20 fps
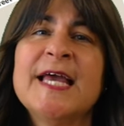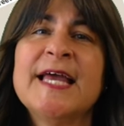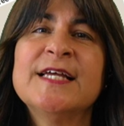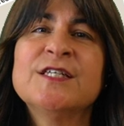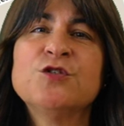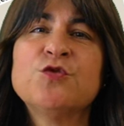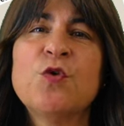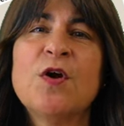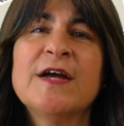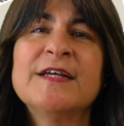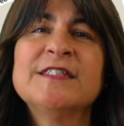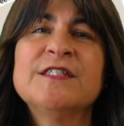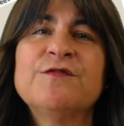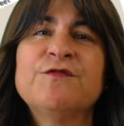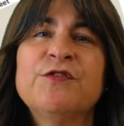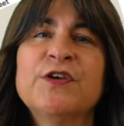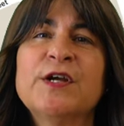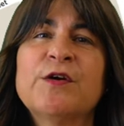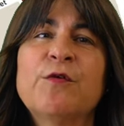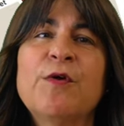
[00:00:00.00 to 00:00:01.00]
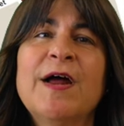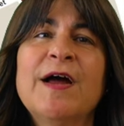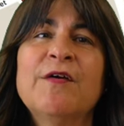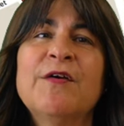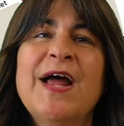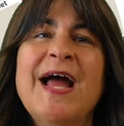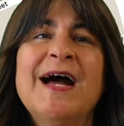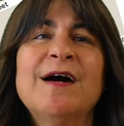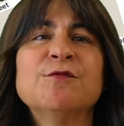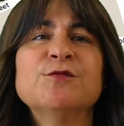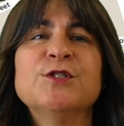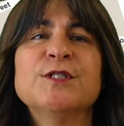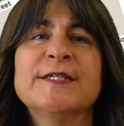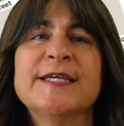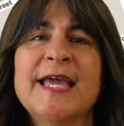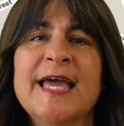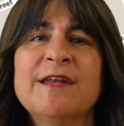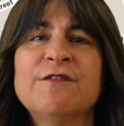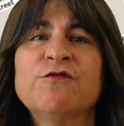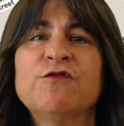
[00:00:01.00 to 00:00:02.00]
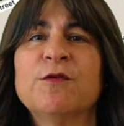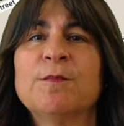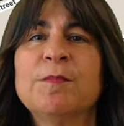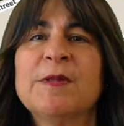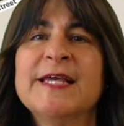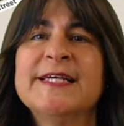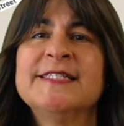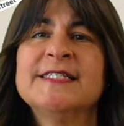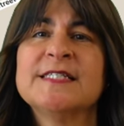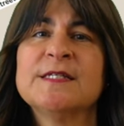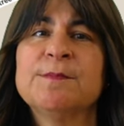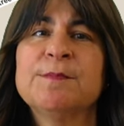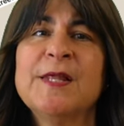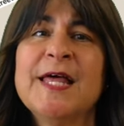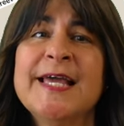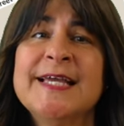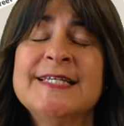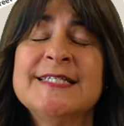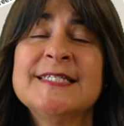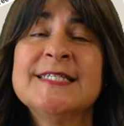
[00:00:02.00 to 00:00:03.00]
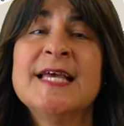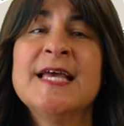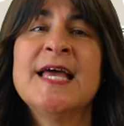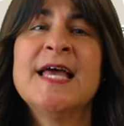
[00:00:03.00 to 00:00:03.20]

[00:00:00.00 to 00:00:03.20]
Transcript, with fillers: and trying to figure out how to get from place to place,